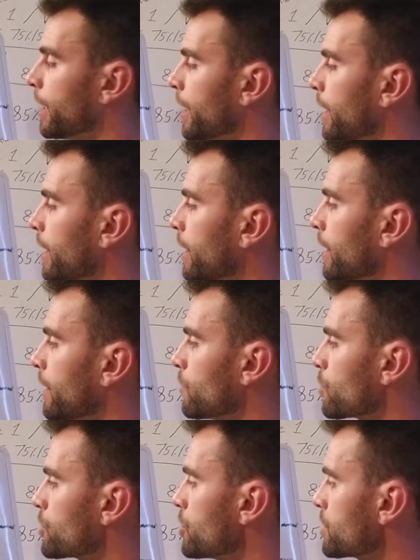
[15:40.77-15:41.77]
And
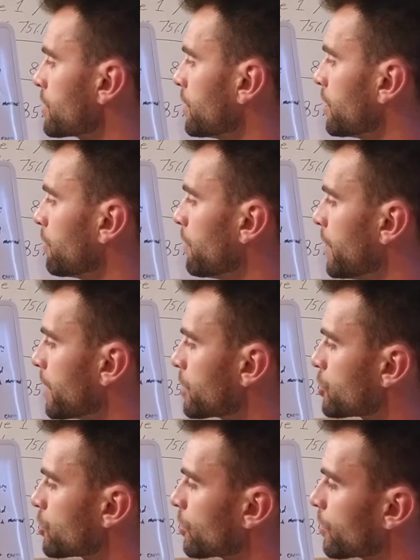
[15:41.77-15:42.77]
we're just going to make
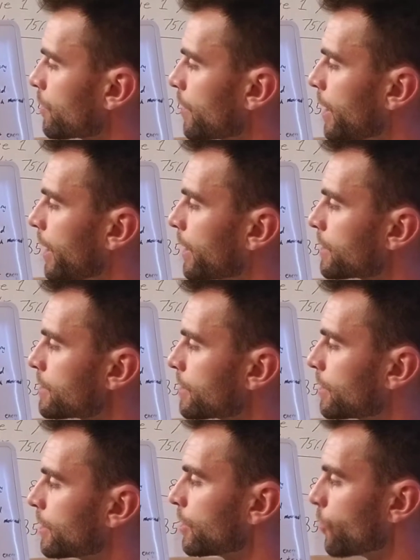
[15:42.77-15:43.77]
sure that
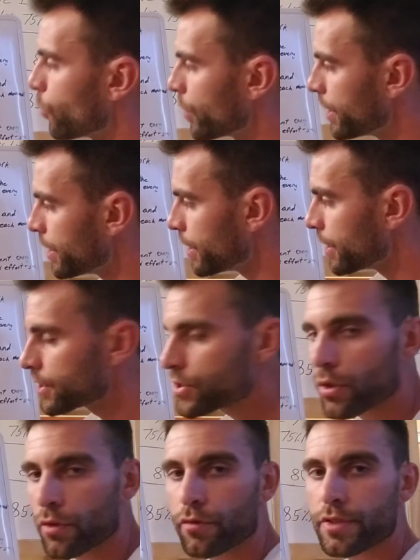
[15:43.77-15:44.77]
we
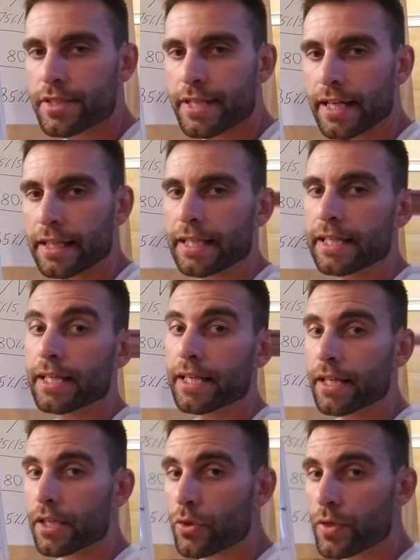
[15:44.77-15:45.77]
sort of steadily
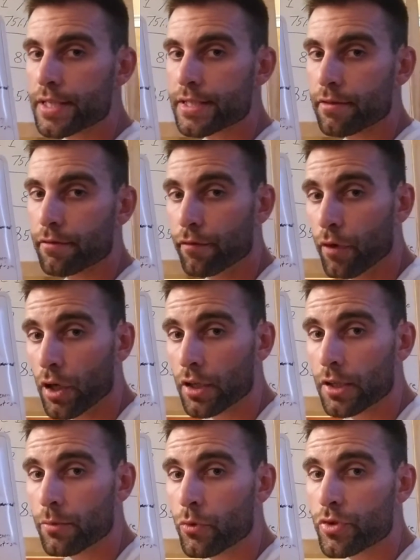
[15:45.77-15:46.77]
increase the
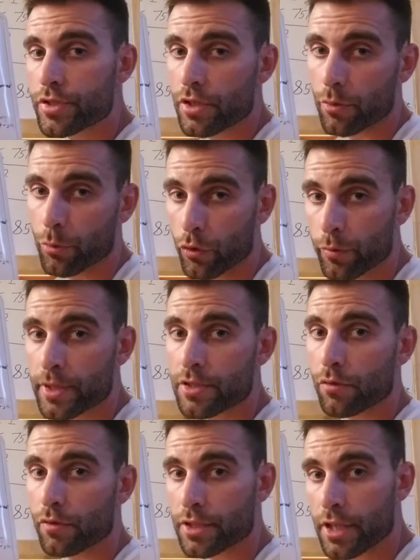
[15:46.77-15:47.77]
volume with certain movements
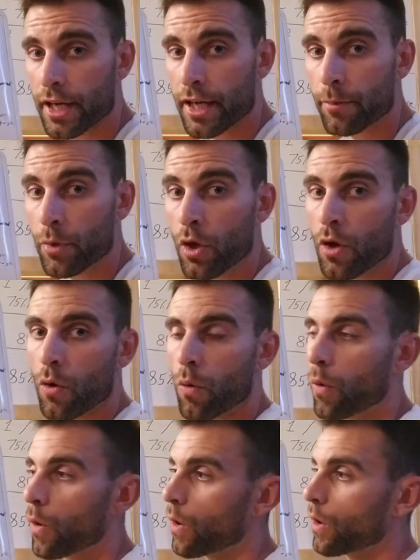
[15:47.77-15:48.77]
over time,
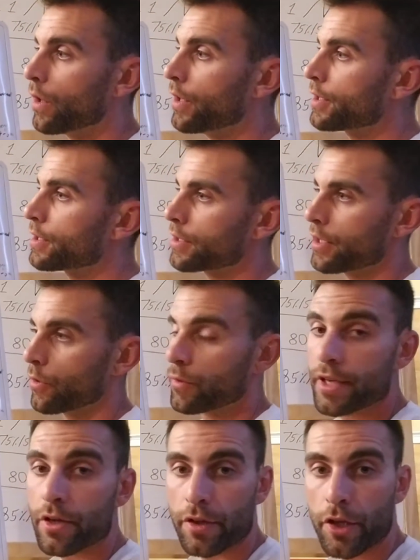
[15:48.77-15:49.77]
or
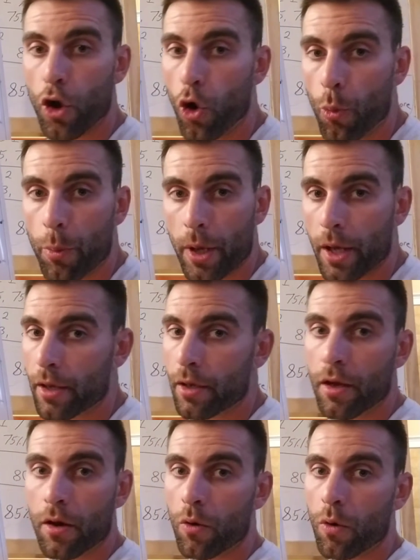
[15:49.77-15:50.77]
near the
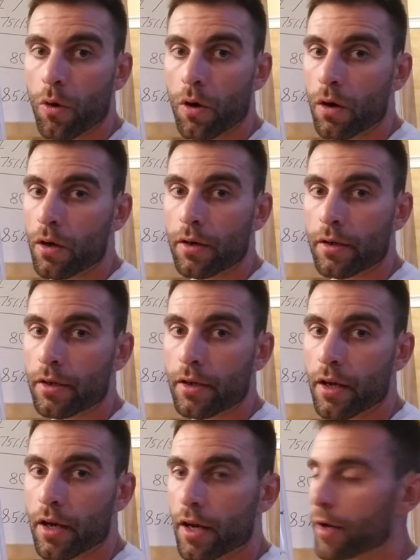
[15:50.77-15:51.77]
open, or
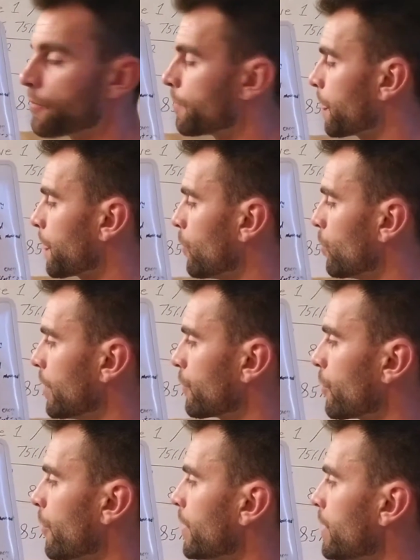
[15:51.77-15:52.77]

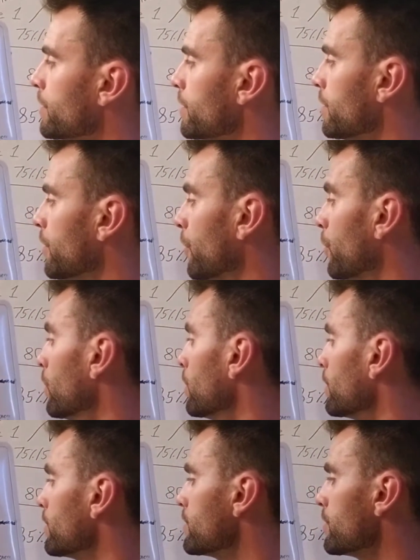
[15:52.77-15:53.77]
whatever we need to do
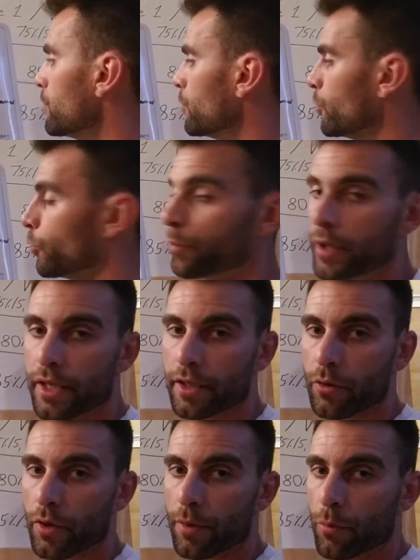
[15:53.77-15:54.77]
to peak at
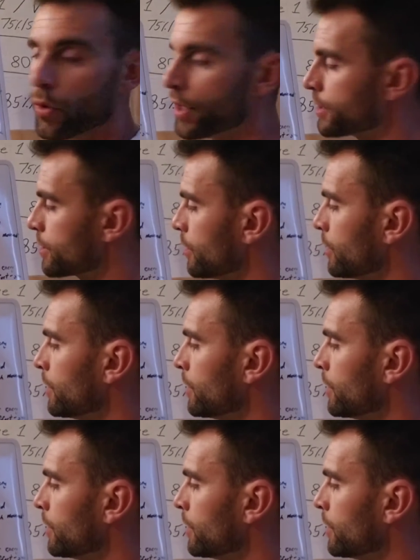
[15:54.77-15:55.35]
the right point.